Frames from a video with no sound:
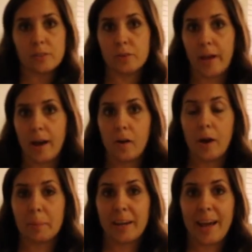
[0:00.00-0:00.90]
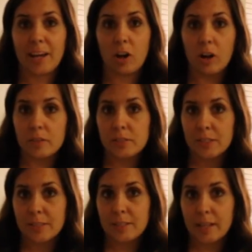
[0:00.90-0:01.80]
so now I'm gonna add all the
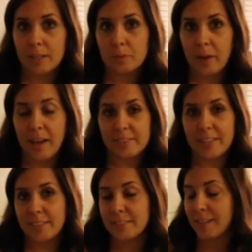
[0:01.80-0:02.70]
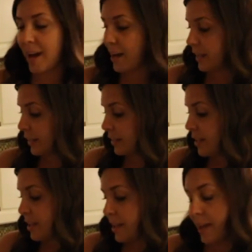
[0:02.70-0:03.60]
seasonings we have set aside
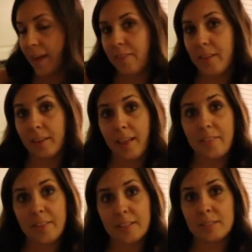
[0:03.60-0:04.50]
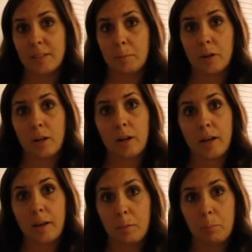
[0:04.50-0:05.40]
and then let this simmer
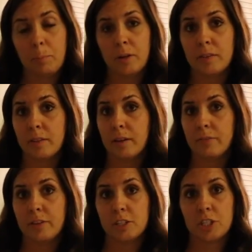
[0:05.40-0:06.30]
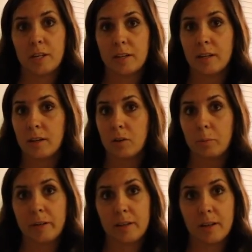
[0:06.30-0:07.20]
and put the fish in, and it'll
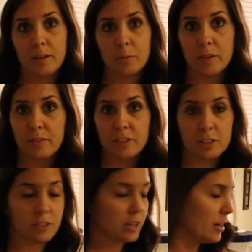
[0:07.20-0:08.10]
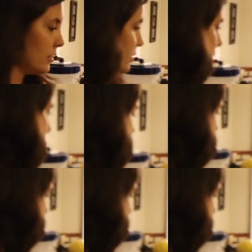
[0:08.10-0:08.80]
be done when the fish is cooked. So